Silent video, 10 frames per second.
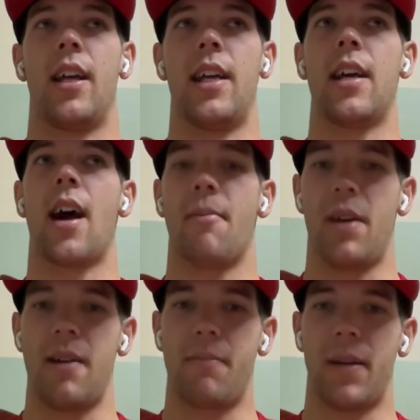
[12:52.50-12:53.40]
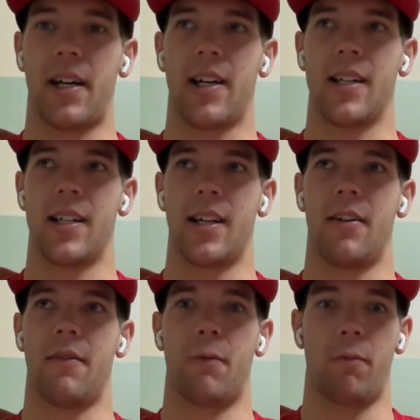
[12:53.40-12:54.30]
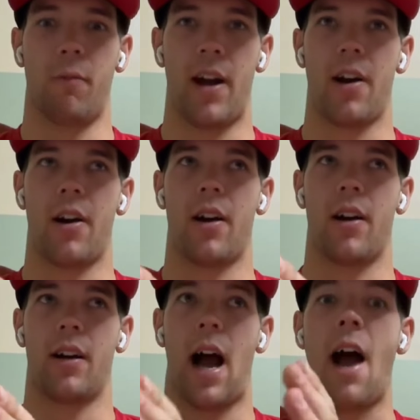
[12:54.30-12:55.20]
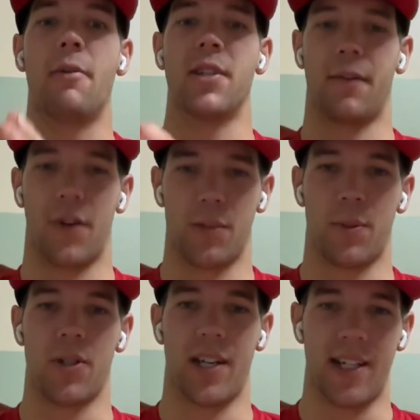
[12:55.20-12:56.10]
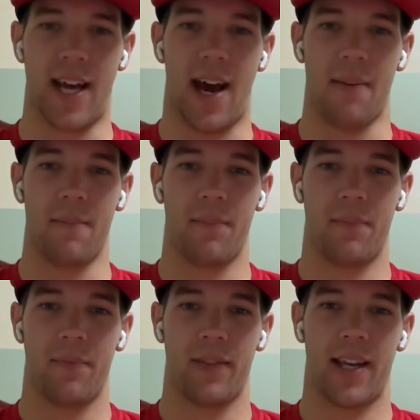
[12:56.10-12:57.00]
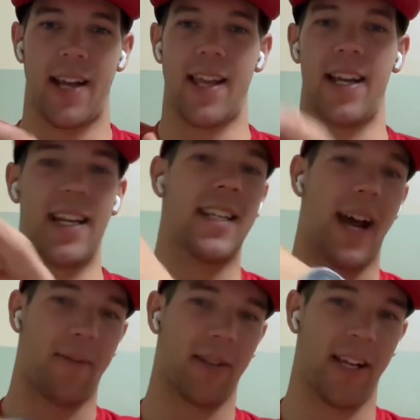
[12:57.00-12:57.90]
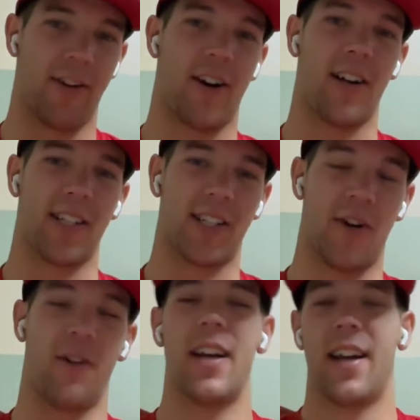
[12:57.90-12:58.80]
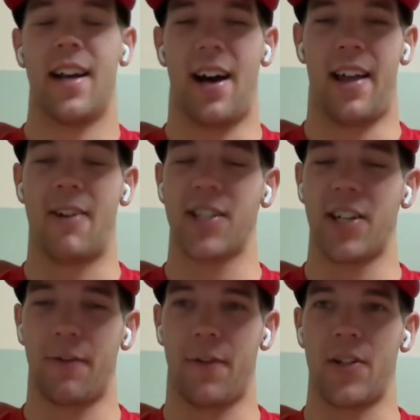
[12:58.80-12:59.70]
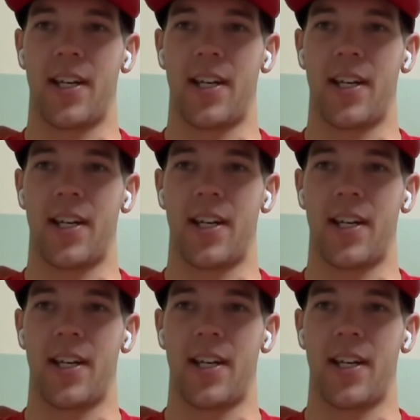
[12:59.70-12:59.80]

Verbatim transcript: he got me because of where I was the first person to dab. And then he dabbed mm-hmm. later on. So uh, that was on the